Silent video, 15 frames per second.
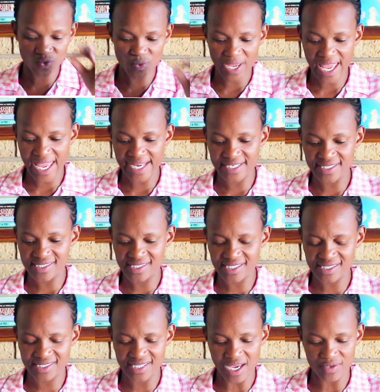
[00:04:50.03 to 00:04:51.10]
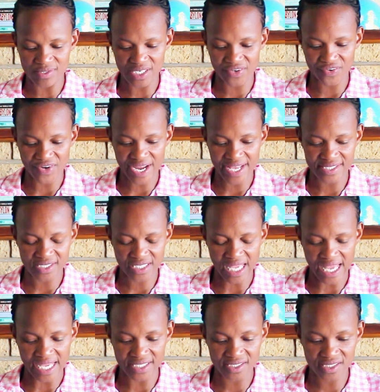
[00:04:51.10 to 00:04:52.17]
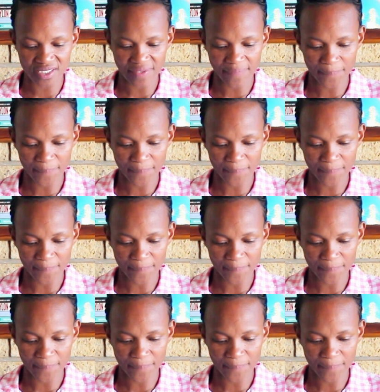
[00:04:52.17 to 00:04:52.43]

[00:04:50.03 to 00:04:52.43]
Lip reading: you earn 6,000 rands, guys?